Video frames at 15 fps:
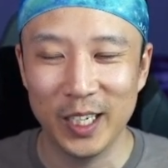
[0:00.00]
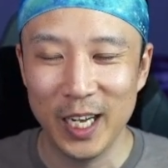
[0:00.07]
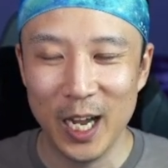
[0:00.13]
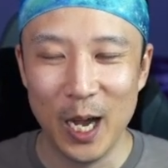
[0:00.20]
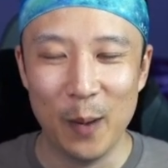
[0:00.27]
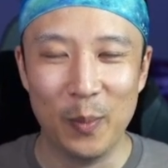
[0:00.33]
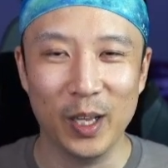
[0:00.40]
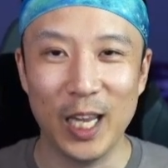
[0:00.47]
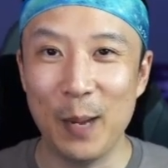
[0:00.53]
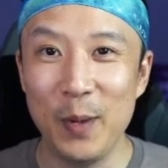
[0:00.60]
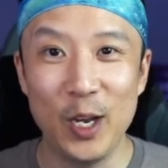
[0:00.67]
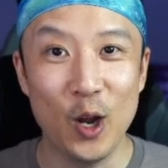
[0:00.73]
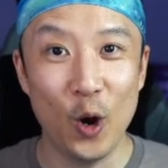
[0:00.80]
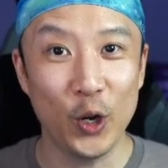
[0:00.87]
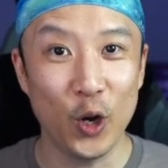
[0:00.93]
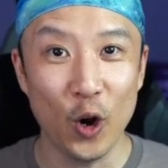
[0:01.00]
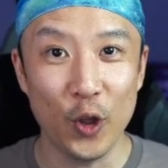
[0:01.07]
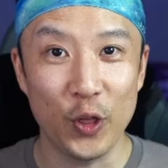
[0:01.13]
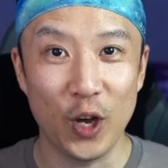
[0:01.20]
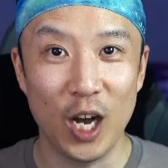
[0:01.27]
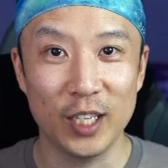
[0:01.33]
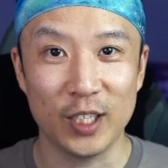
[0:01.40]
But let me know your
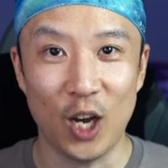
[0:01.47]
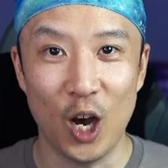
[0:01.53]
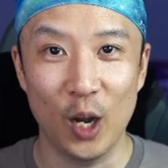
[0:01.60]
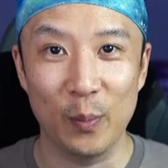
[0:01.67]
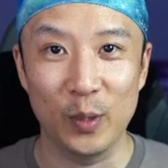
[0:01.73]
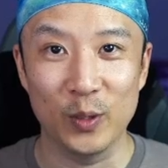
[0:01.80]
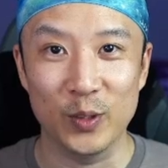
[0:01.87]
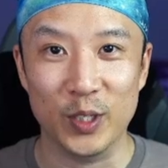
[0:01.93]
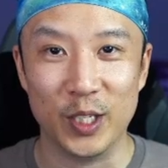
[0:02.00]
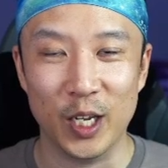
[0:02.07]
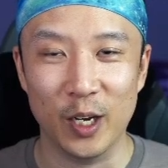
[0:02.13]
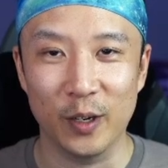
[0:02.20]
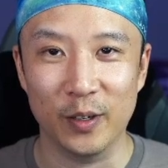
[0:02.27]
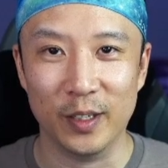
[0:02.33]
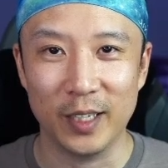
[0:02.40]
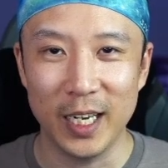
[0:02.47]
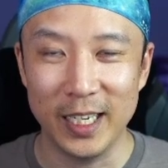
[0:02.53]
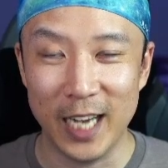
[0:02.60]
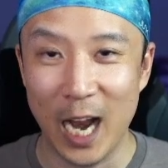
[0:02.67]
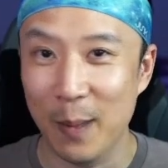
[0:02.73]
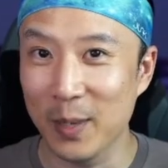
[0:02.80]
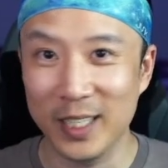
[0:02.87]
thoughts on Moonstone. Did I
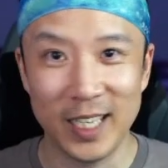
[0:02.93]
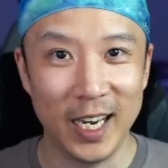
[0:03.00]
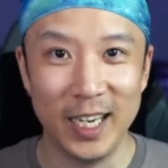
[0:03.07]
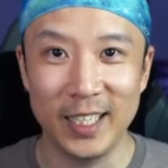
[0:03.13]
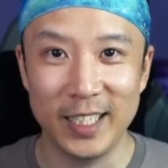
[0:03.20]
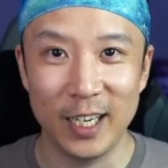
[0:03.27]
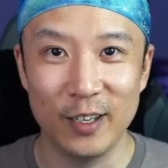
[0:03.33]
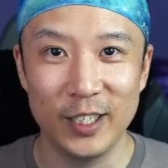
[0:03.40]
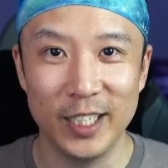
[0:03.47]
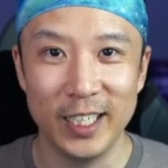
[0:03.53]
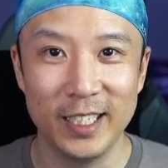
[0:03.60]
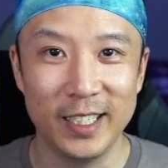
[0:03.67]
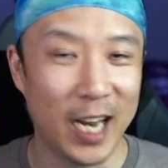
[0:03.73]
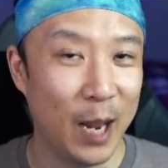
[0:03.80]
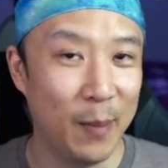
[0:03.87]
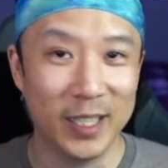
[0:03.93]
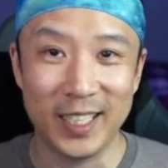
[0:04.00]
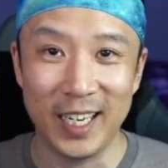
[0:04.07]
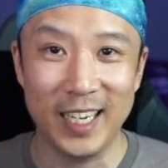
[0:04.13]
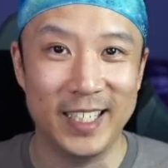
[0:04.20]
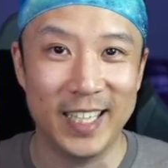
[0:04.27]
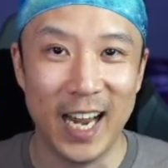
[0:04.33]
miss any synergies? Did I miss any
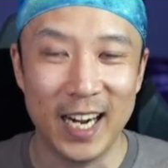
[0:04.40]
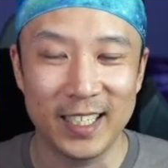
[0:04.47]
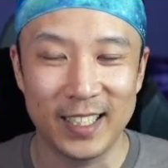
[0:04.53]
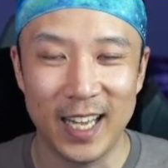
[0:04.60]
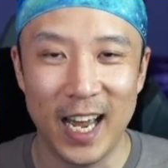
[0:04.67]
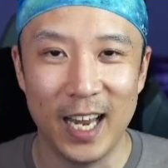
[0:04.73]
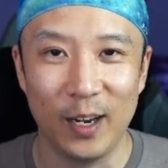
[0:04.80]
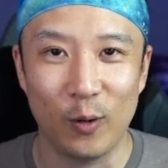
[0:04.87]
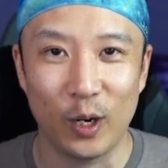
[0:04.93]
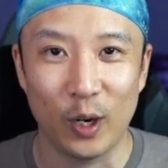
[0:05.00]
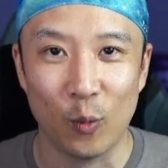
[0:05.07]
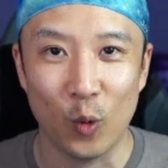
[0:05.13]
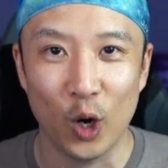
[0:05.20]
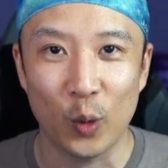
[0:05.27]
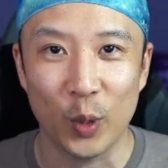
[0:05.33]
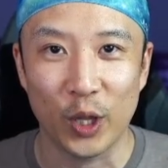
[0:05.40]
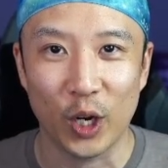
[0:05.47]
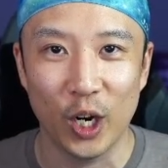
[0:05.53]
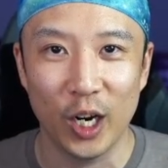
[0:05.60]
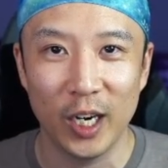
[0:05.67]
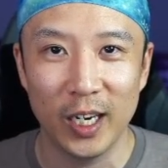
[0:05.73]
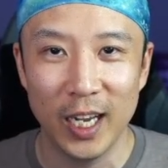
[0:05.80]
decks that could work with her?
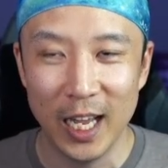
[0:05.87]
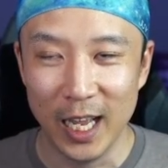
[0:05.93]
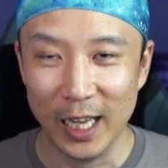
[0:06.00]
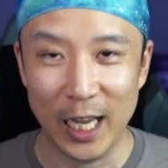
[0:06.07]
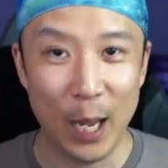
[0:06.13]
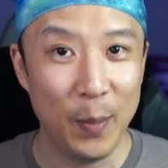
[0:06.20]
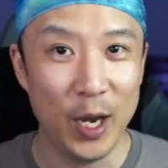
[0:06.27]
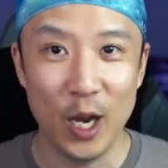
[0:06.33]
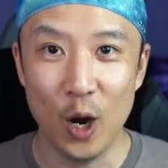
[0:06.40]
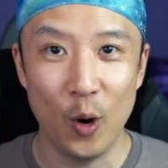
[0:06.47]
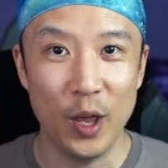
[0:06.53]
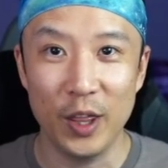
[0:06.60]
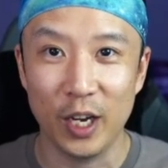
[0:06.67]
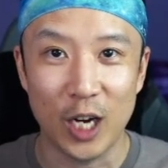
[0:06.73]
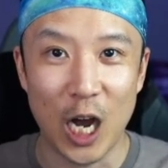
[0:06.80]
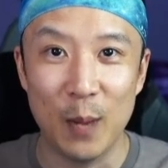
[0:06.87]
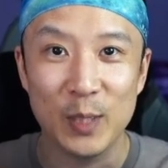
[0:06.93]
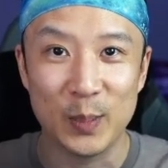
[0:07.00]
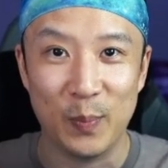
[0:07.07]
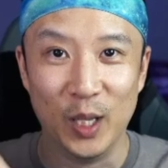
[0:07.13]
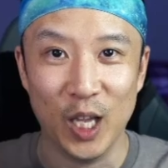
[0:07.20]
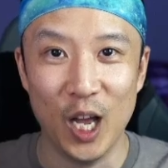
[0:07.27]
Let me know in the comments
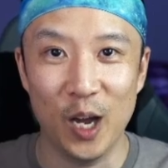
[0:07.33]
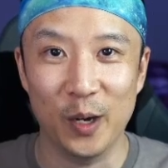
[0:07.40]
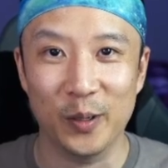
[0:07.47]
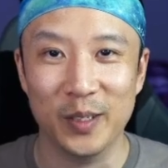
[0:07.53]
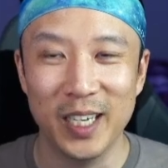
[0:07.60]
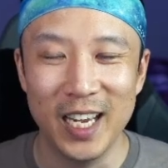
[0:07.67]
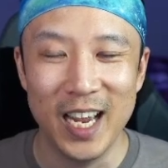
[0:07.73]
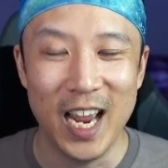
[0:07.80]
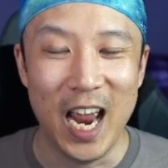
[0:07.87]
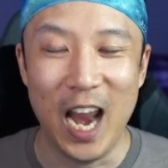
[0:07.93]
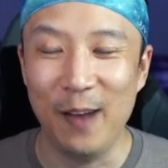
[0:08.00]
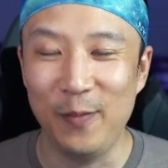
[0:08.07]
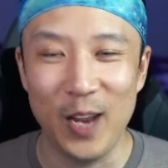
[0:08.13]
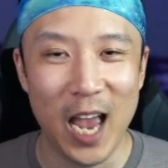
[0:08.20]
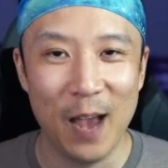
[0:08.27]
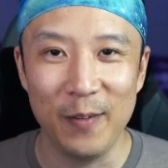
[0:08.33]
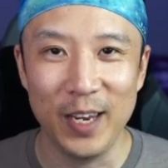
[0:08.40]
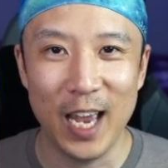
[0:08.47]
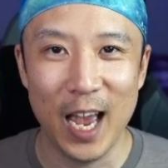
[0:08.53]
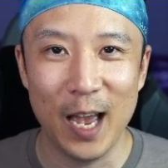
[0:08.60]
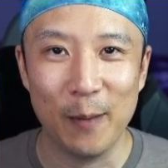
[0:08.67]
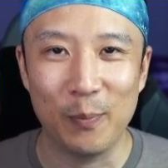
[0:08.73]
below. And if you haven't
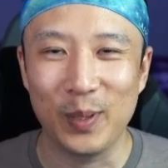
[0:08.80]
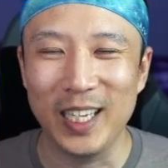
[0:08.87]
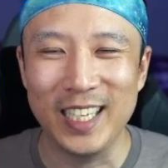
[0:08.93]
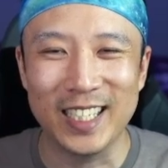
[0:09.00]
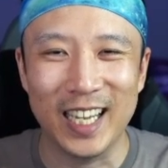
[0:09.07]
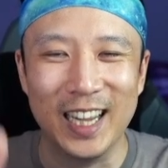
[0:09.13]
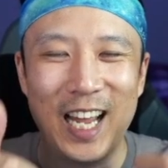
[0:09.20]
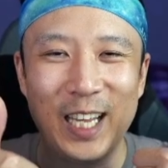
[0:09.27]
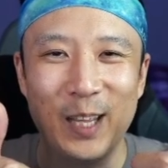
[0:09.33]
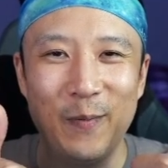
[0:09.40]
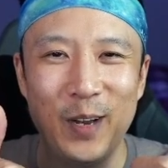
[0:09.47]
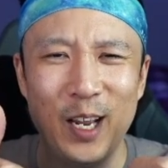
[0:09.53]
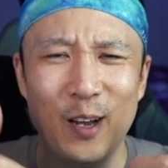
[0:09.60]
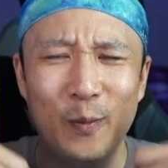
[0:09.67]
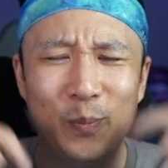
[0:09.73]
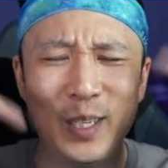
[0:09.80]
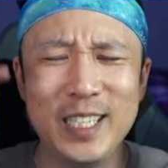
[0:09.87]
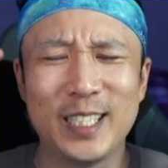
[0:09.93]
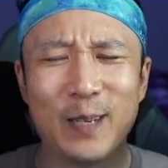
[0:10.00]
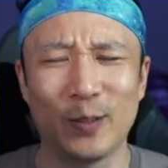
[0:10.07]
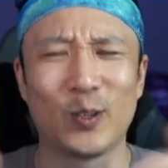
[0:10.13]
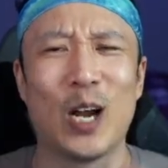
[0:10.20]
yet, please like the video. Please
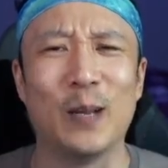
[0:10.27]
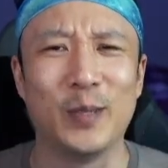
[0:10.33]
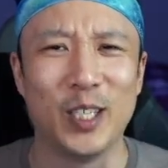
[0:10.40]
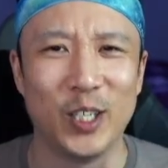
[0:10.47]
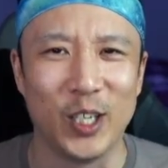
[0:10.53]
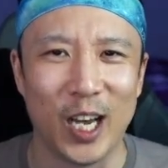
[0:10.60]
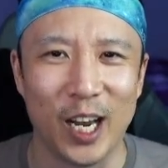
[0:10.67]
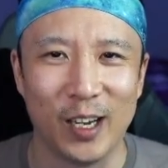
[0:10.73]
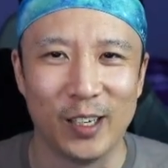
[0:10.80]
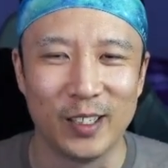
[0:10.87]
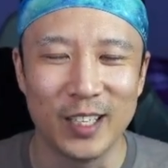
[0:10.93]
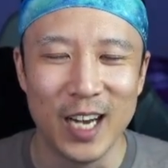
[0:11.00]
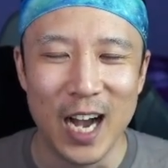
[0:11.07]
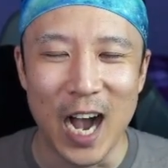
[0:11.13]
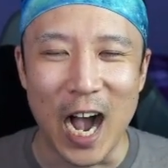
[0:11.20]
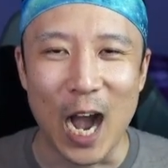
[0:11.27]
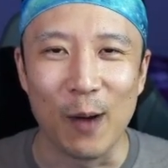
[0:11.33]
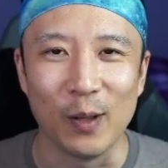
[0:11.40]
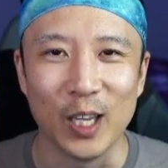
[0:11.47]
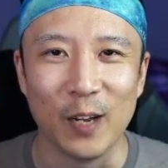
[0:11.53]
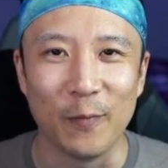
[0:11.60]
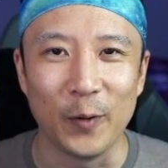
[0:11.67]
subscribe to the channel. I would
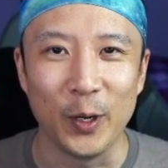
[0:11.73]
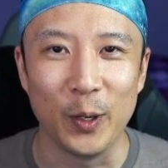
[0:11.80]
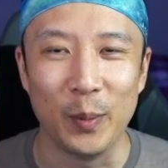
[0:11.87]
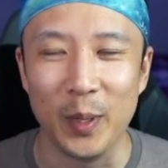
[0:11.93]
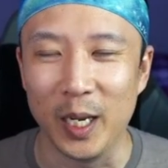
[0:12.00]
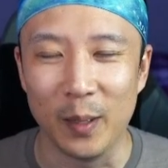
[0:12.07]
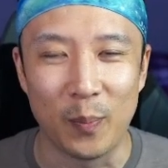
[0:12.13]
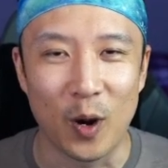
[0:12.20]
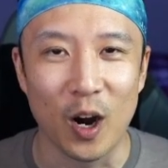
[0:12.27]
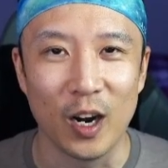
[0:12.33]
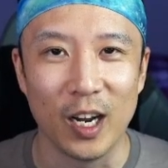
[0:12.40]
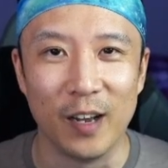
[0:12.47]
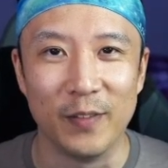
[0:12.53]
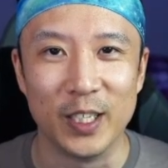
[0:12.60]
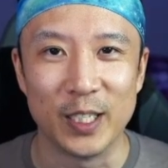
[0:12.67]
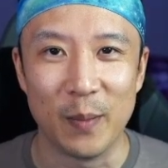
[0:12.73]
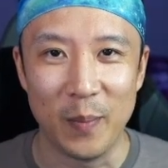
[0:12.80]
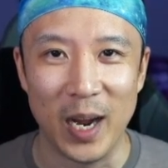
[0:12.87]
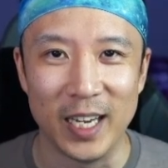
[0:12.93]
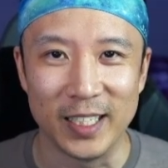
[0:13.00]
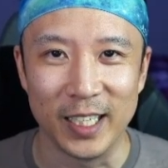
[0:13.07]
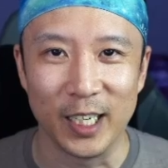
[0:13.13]
love for you to be a part of this
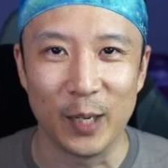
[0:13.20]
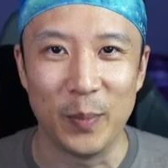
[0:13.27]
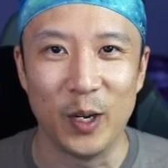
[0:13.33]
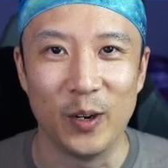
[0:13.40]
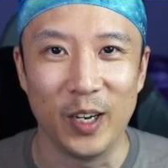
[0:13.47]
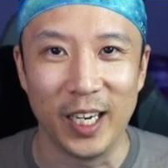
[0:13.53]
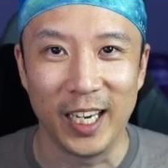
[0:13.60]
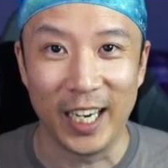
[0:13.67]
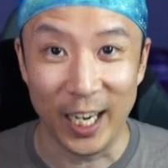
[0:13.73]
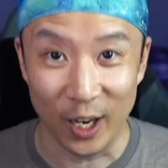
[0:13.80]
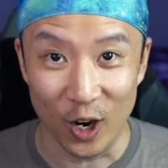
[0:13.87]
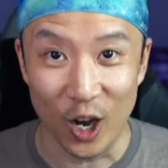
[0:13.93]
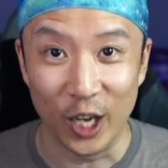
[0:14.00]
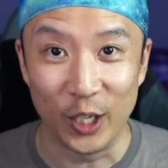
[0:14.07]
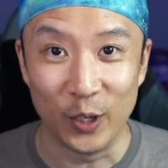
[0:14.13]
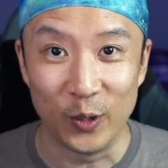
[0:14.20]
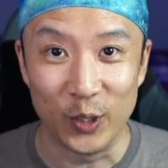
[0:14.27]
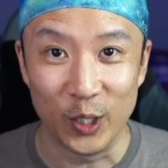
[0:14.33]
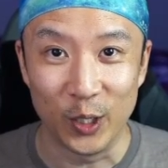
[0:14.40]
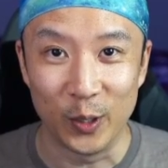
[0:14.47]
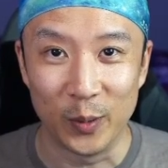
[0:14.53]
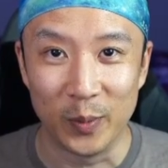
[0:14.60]
amazing community here on
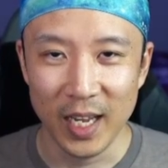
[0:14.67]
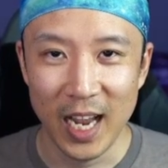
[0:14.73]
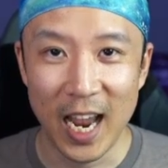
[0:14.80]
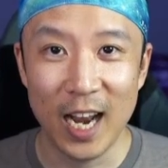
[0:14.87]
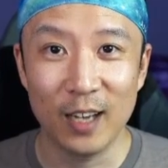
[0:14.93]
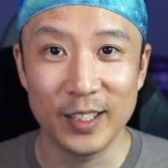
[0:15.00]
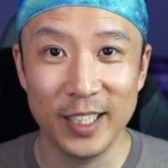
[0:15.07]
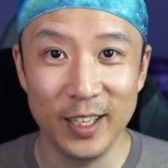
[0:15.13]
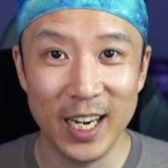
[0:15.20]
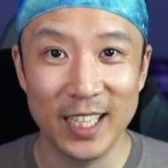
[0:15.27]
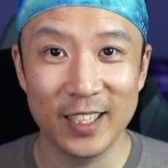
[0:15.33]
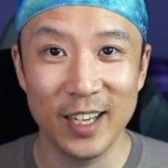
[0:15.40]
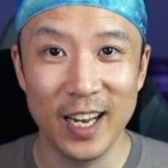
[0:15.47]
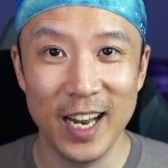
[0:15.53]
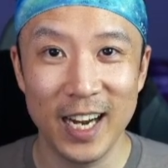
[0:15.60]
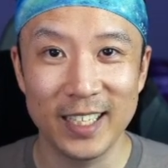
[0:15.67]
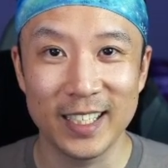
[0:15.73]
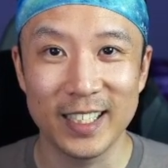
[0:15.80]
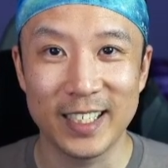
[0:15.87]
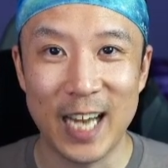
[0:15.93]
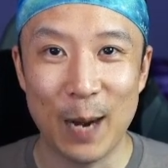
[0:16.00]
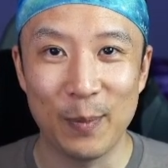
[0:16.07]
YouTube. And I'll see you guys on the next
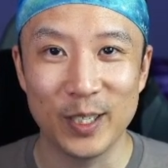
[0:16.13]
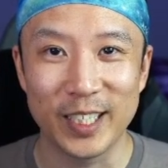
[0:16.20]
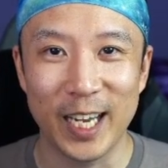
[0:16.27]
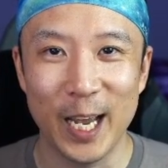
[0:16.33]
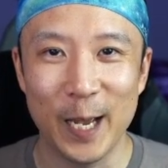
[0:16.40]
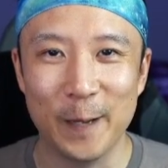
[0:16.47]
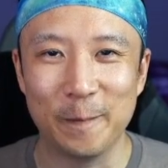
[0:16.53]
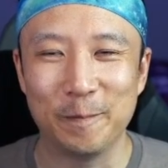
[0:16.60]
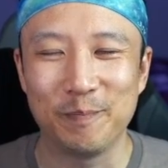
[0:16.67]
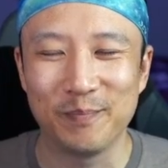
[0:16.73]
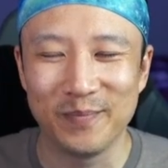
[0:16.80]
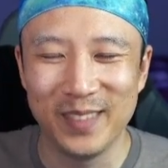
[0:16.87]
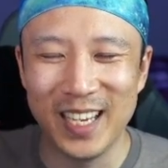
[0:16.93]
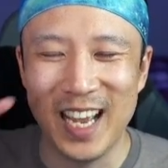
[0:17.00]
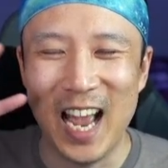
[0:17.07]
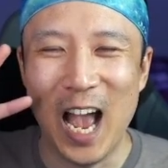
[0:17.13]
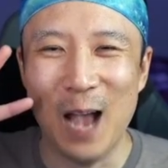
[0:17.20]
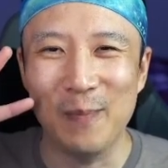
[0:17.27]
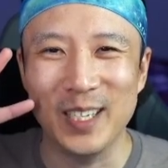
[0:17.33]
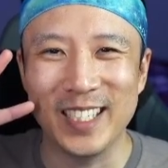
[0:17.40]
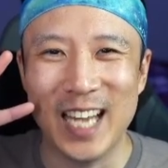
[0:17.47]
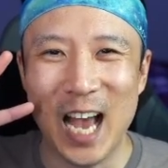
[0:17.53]
Snapper Skip. Happy
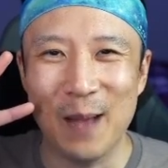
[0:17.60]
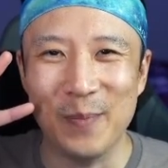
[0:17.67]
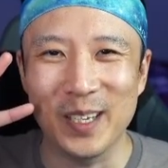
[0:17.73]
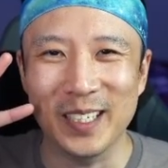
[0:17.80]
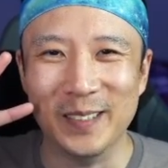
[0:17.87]
snapping.